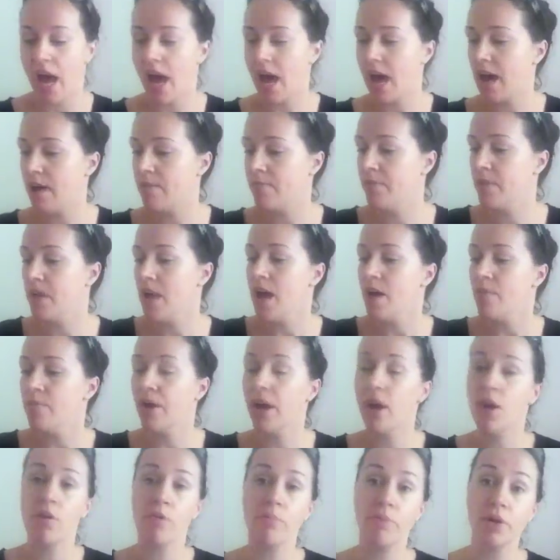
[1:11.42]
Um,
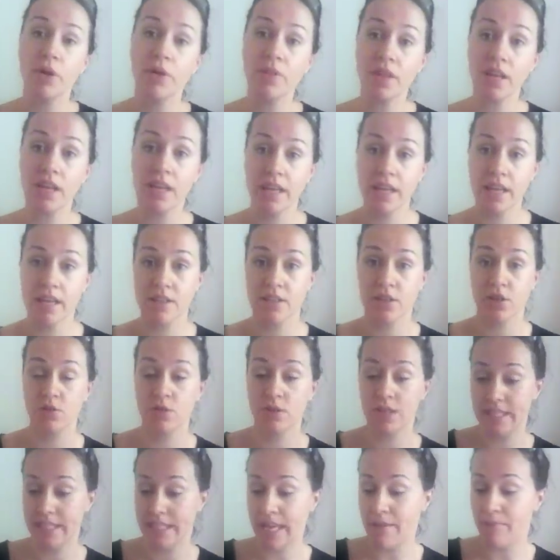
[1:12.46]
but I'll put the link
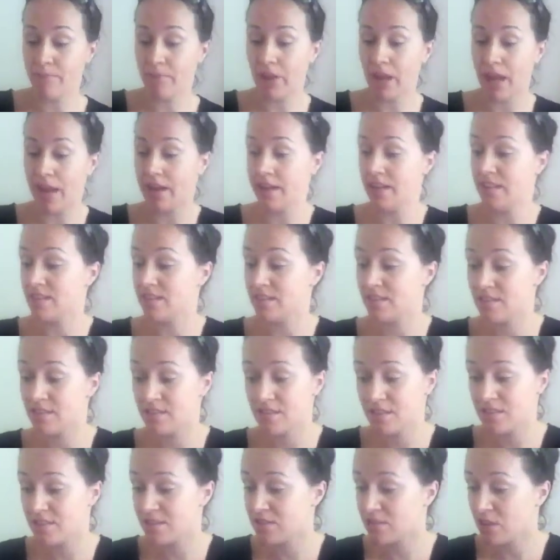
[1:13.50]
to the template. It's
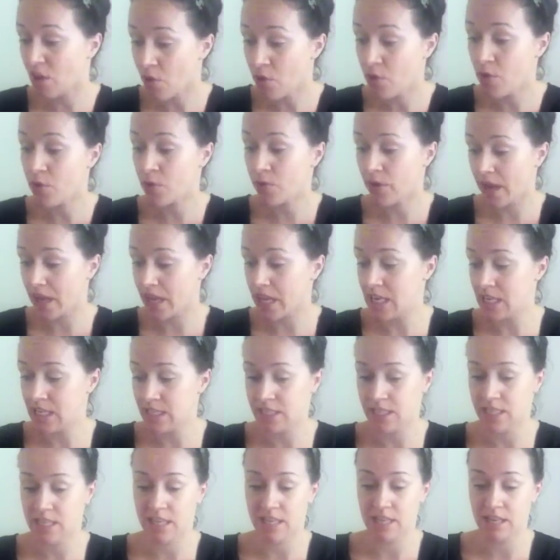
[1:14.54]
so
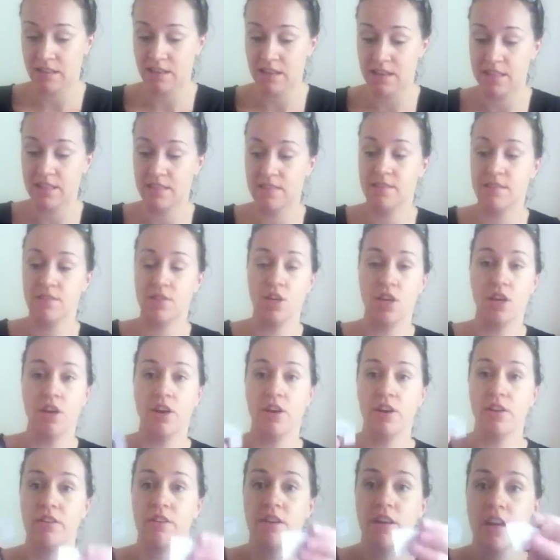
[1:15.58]
easy. There's, you
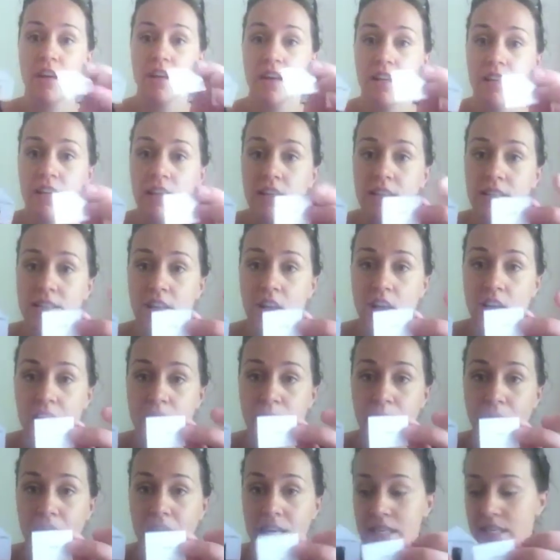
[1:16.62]
know, little
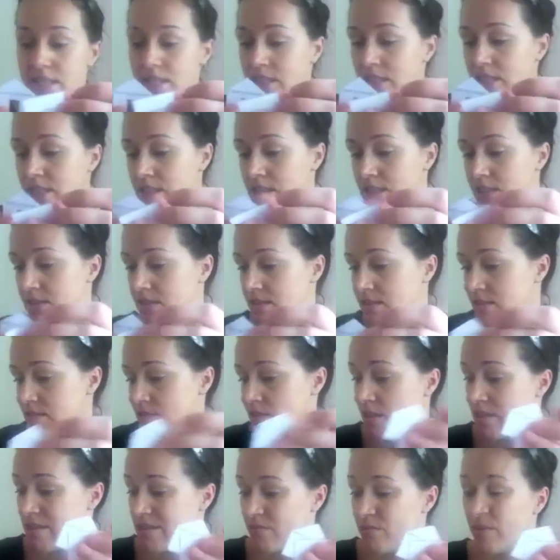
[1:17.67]
tiny
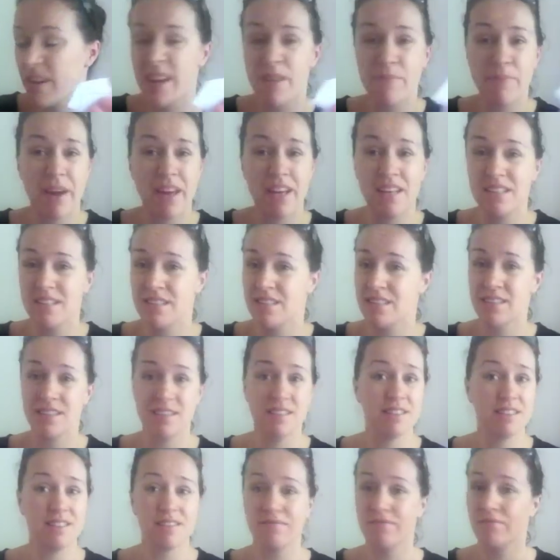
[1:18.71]
pieces, three
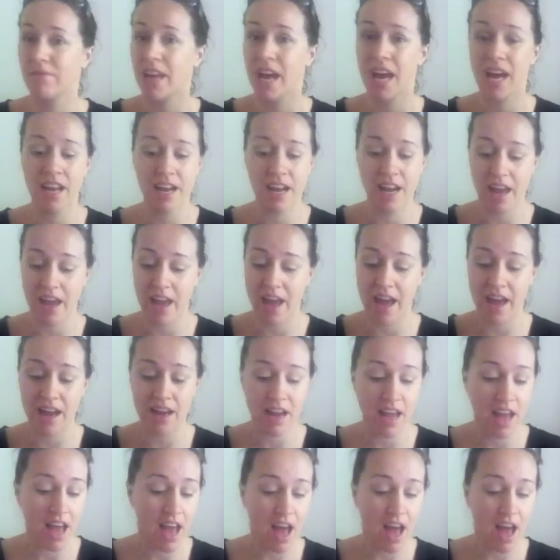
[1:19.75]
pieces, cut it out.